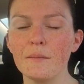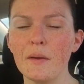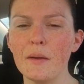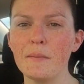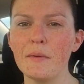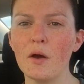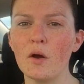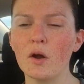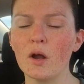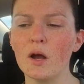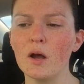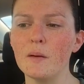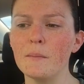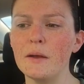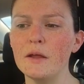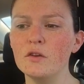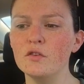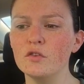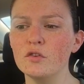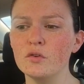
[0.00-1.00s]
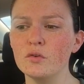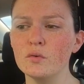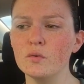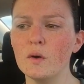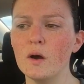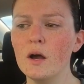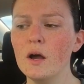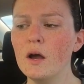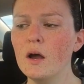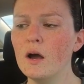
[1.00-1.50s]
Maybe I'll come and
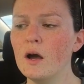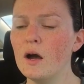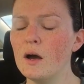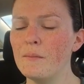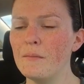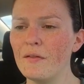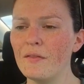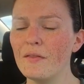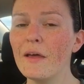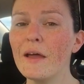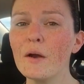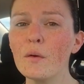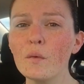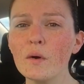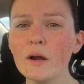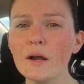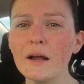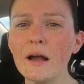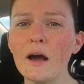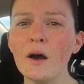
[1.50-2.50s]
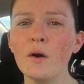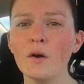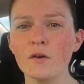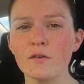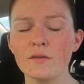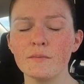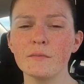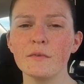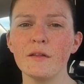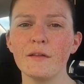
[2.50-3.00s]
do a leg workout or
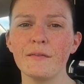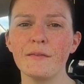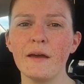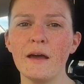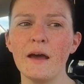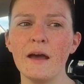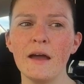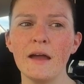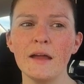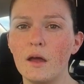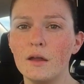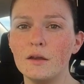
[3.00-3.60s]
something like that